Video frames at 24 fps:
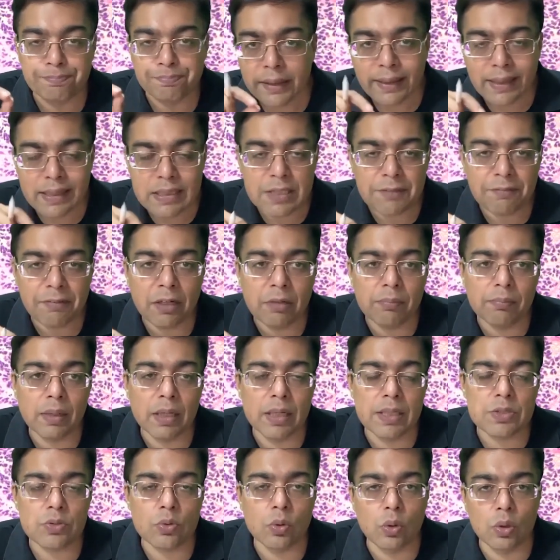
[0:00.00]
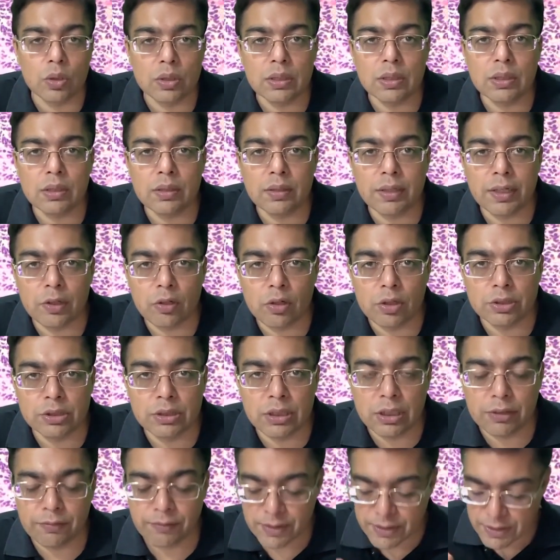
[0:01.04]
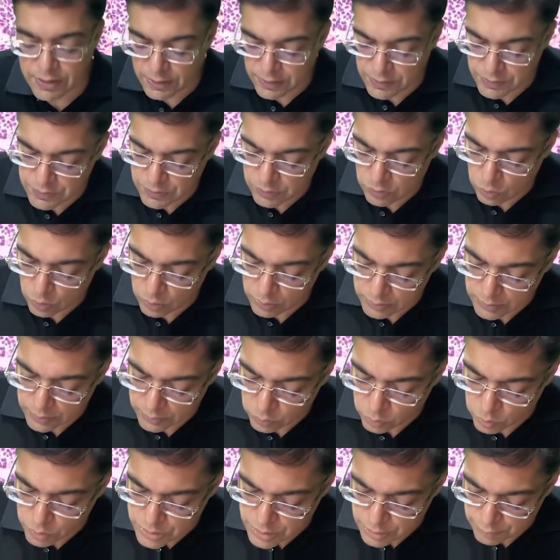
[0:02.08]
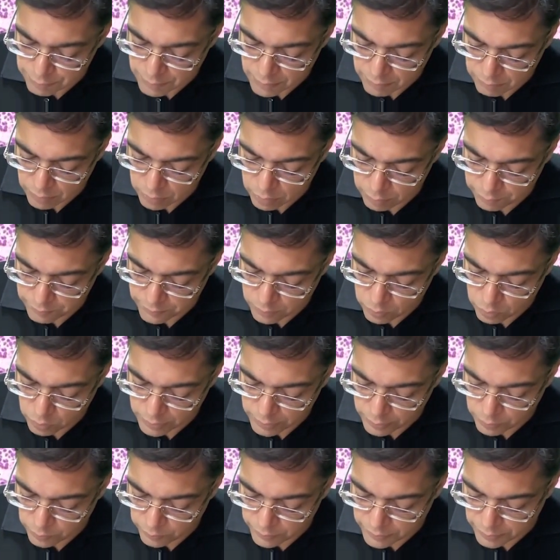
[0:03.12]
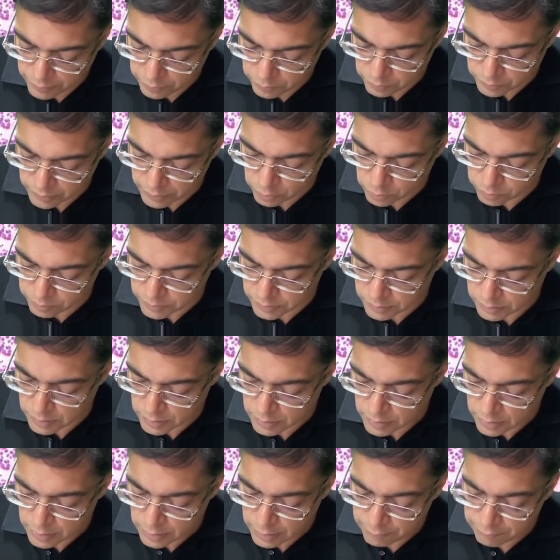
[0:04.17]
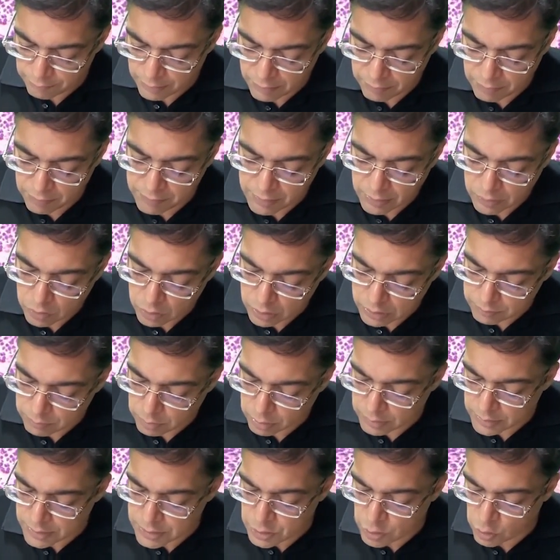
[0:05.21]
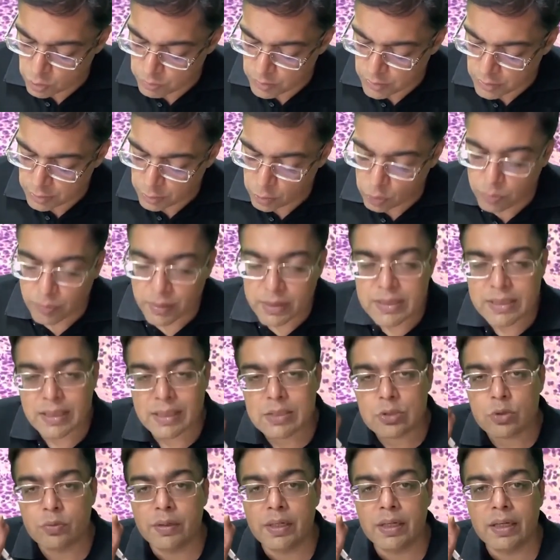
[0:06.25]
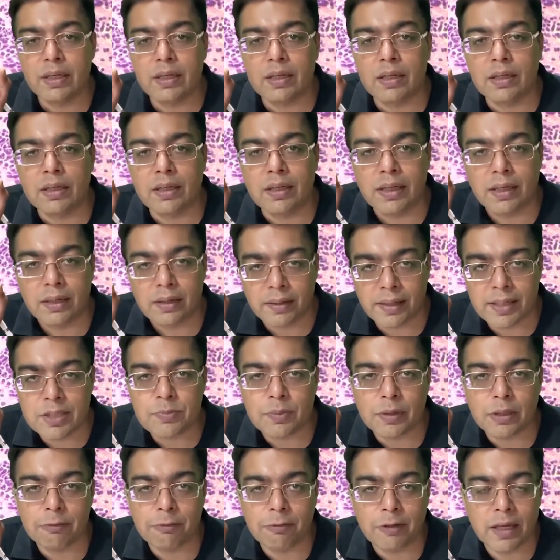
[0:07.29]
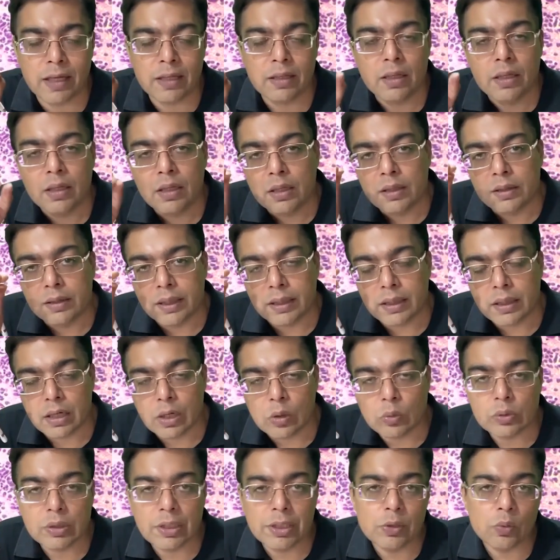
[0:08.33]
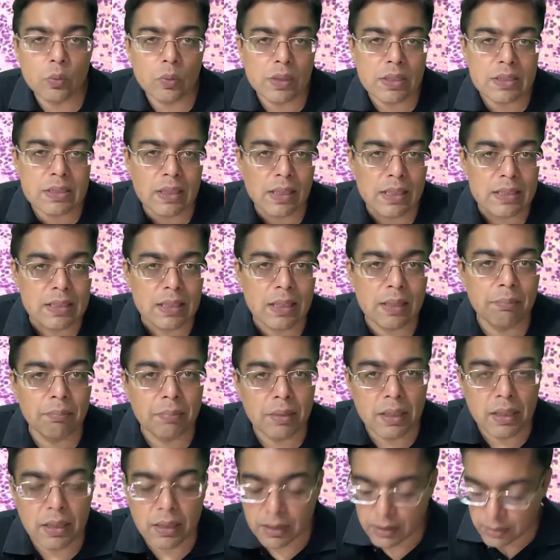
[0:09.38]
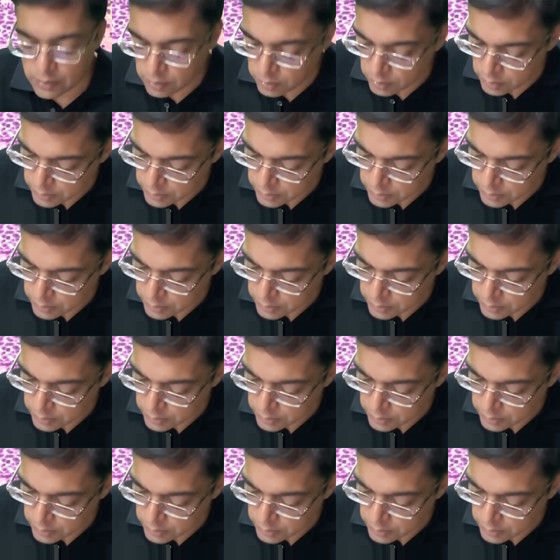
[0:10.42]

calcified mass on the radiological investigation, all that goes in favor of an oligodendroglioma. Whenever we are talking about this tumor cells over here are characterized by the fact that around the nucleus there is an empty area.